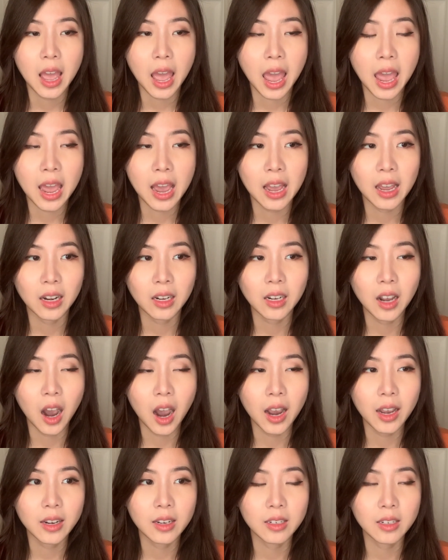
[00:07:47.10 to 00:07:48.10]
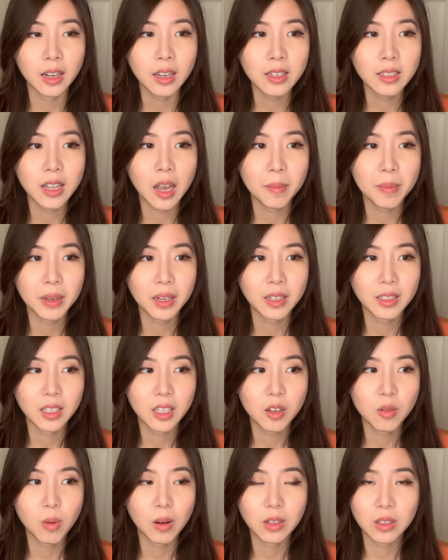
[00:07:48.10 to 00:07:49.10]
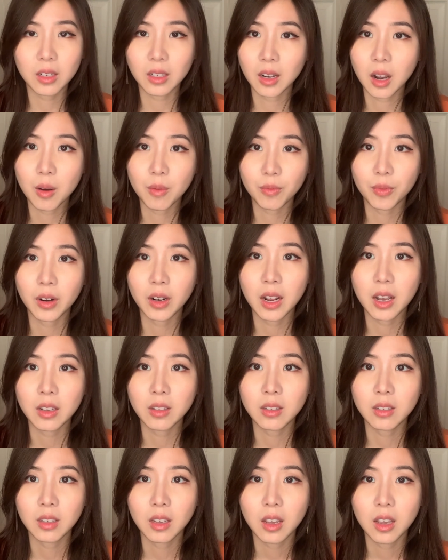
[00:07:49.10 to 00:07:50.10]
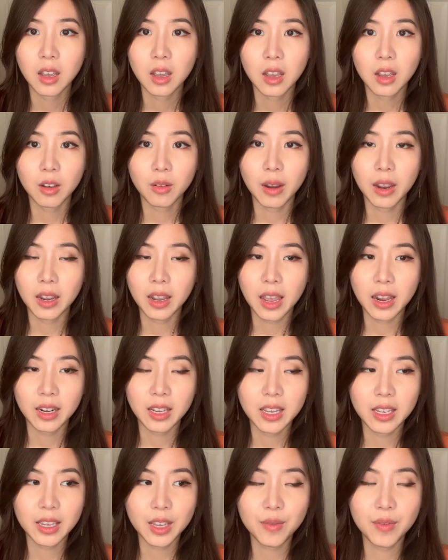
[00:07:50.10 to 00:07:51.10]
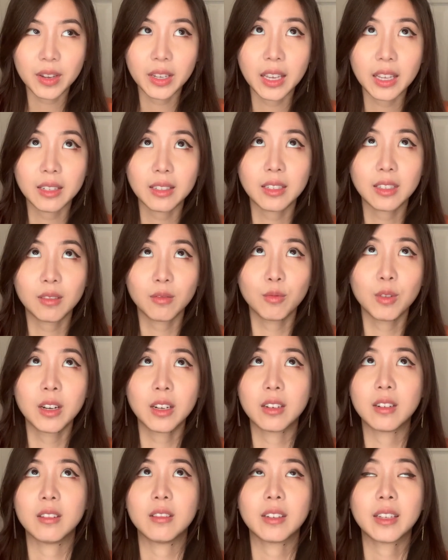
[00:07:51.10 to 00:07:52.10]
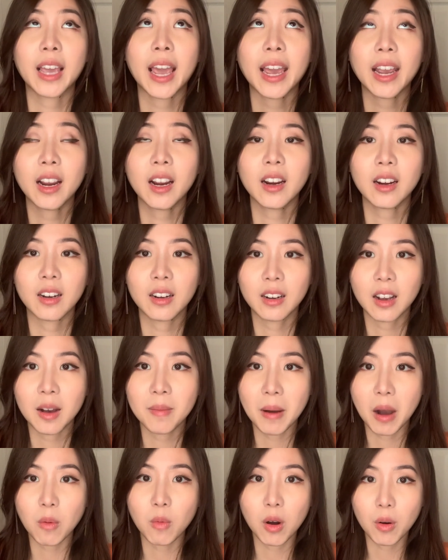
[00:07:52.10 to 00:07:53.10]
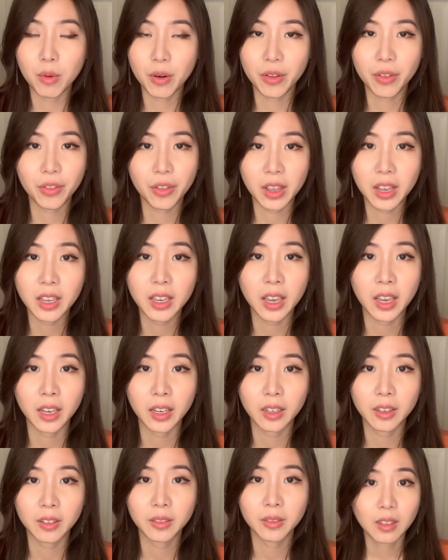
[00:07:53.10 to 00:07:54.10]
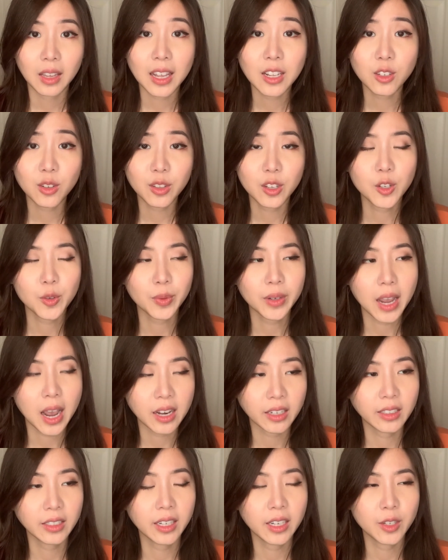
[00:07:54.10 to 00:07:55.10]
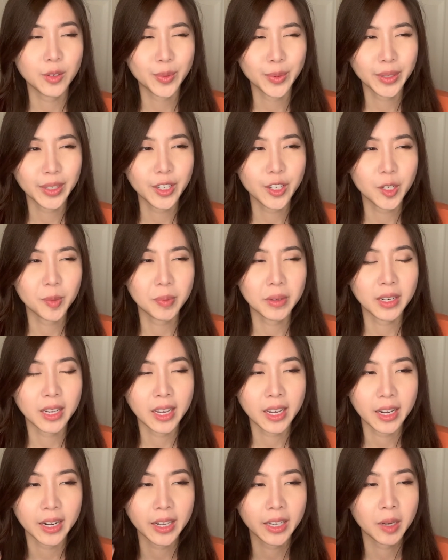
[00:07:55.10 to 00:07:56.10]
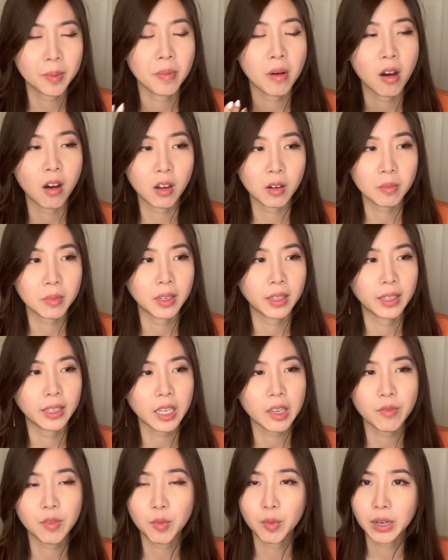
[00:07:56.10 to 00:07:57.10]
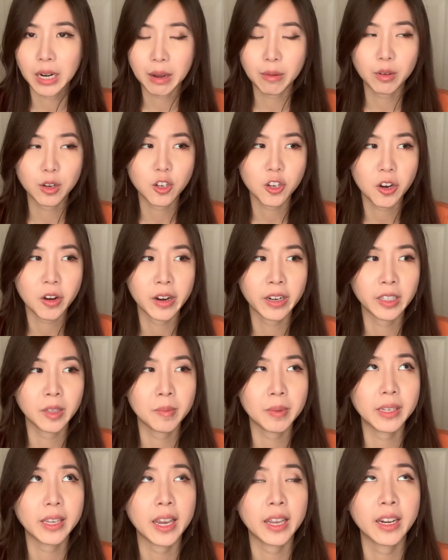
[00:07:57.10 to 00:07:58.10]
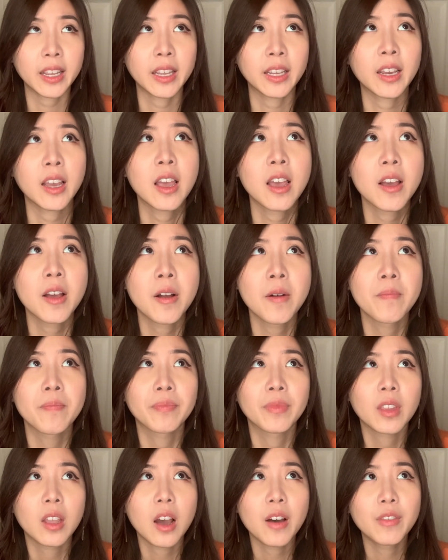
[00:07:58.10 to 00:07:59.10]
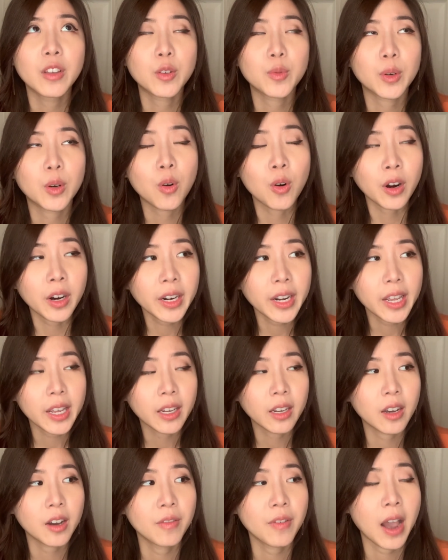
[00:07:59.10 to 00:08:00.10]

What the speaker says: And God does that because he wants to comfort us, right? And he even would care about what we're thinking. And so this reality has really just been hitting upon me. Like even what I was sharing in the beginning of this recording of